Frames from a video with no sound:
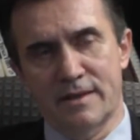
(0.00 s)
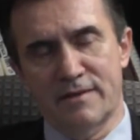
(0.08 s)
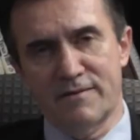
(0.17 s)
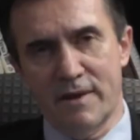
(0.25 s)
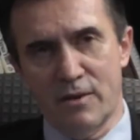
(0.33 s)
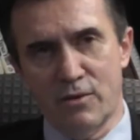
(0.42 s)

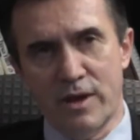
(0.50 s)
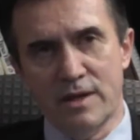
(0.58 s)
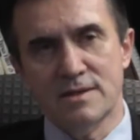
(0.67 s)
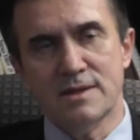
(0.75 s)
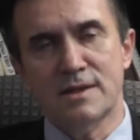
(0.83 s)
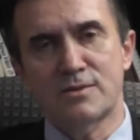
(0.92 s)

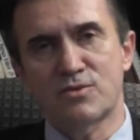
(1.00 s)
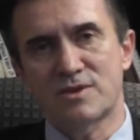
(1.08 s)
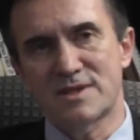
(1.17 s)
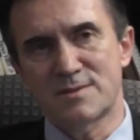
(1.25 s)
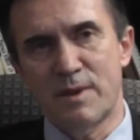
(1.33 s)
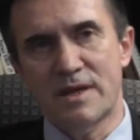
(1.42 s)
evaluation,
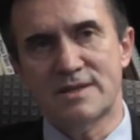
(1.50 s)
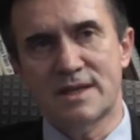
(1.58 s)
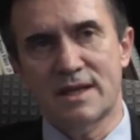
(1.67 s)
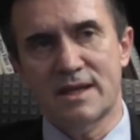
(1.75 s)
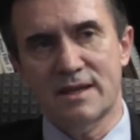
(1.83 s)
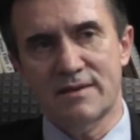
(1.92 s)
which is
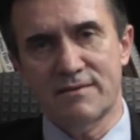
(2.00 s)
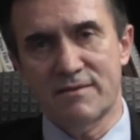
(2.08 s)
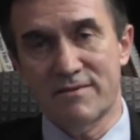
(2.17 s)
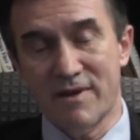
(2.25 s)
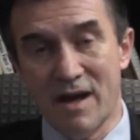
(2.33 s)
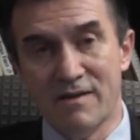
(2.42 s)
basically a
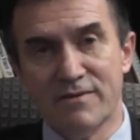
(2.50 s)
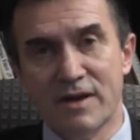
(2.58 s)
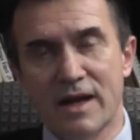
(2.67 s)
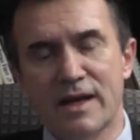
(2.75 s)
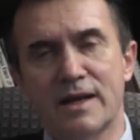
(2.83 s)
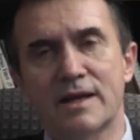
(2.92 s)
valve
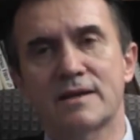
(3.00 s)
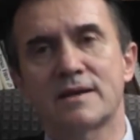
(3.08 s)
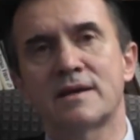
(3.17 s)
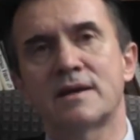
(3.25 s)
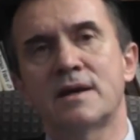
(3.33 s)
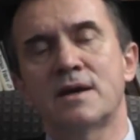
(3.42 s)
clinic
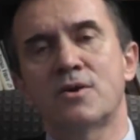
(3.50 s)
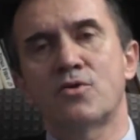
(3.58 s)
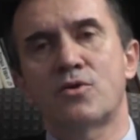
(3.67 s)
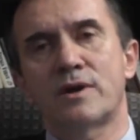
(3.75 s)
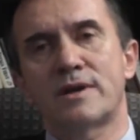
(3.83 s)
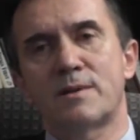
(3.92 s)

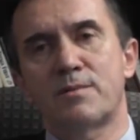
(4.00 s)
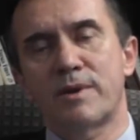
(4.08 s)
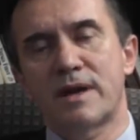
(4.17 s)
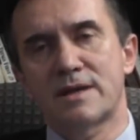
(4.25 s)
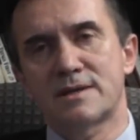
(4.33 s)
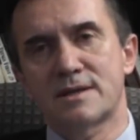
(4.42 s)
where the
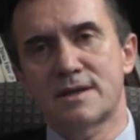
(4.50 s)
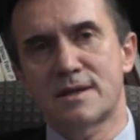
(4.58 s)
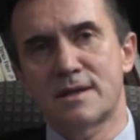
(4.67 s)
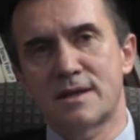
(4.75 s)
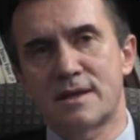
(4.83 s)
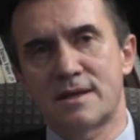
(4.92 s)

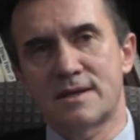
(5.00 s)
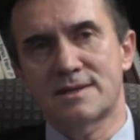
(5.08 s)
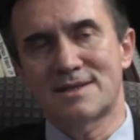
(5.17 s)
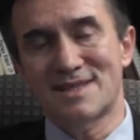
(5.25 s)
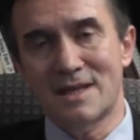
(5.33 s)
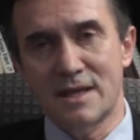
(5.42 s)
patient is
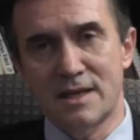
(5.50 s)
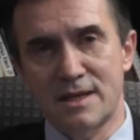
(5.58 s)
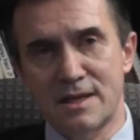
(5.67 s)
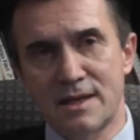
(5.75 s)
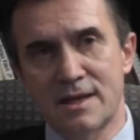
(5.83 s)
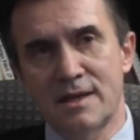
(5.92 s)

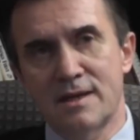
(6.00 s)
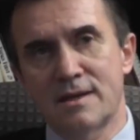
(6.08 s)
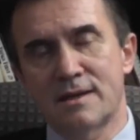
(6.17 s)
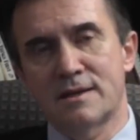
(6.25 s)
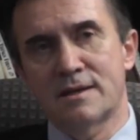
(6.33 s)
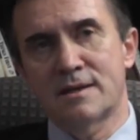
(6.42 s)
seen
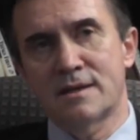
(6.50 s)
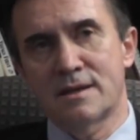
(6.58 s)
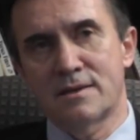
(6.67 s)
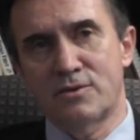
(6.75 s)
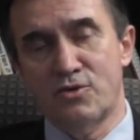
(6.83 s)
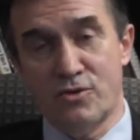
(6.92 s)

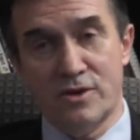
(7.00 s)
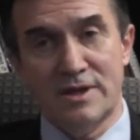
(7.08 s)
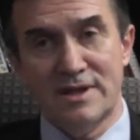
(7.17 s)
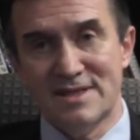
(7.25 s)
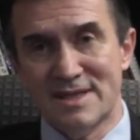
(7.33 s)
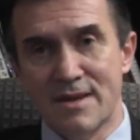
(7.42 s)

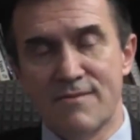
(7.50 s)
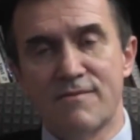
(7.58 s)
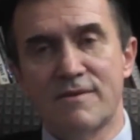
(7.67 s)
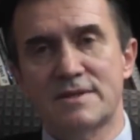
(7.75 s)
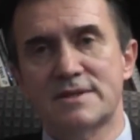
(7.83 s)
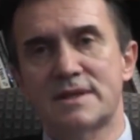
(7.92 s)
during the same
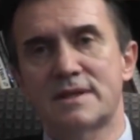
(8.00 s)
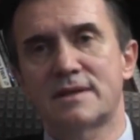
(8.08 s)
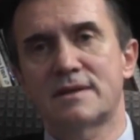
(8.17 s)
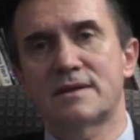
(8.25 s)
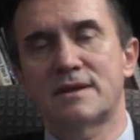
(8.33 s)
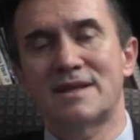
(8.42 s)
visit
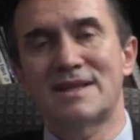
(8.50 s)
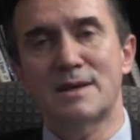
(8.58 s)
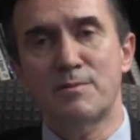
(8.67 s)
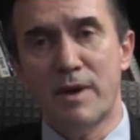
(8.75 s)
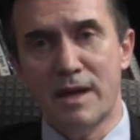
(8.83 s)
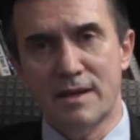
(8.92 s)

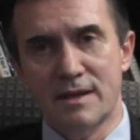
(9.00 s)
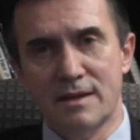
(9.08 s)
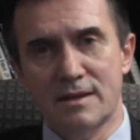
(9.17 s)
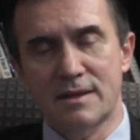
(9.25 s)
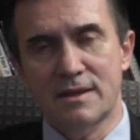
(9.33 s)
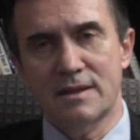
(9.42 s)

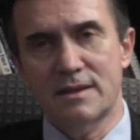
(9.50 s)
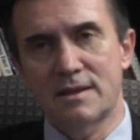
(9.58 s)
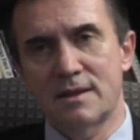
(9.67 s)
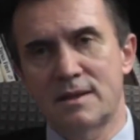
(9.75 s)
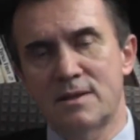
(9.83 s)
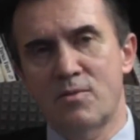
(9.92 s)
independently
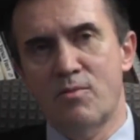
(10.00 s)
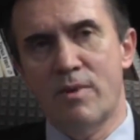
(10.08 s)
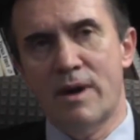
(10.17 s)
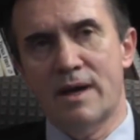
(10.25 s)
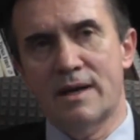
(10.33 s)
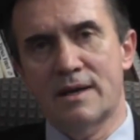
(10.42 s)

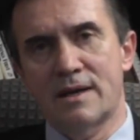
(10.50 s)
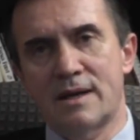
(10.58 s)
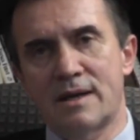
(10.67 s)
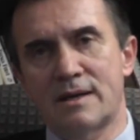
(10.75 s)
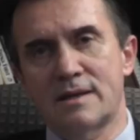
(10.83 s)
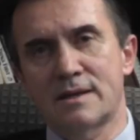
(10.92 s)
by
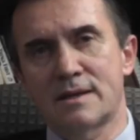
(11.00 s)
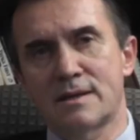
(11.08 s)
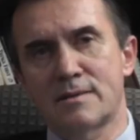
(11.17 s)
a